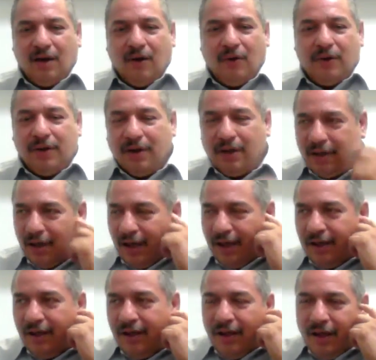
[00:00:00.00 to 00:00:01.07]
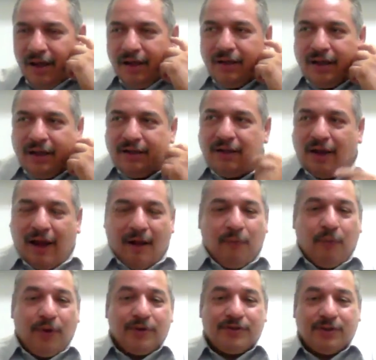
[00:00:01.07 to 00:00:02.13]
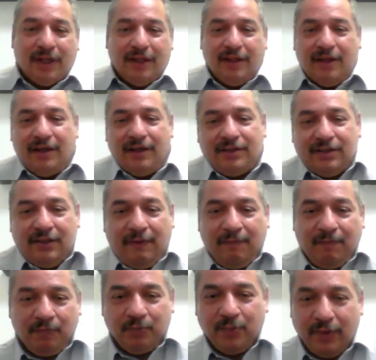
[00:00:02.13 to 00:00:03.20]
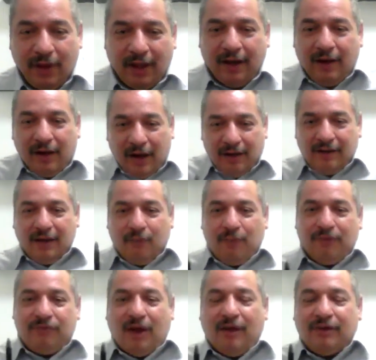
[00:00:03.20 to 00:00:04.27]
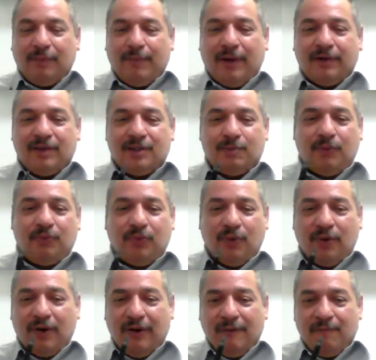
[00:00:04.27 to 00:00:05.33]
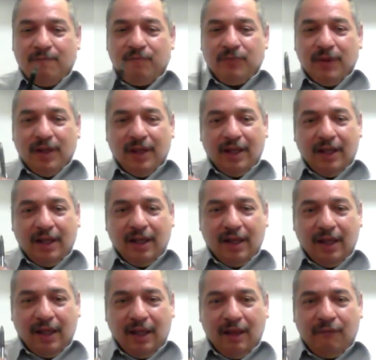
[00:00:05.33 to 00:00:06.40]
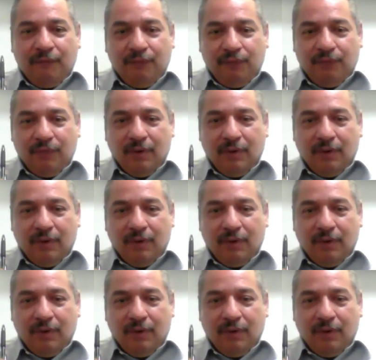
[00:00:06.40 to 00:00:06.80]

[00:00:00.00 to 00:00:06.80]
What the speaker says: know, I will say this, and I think we talked about this before. If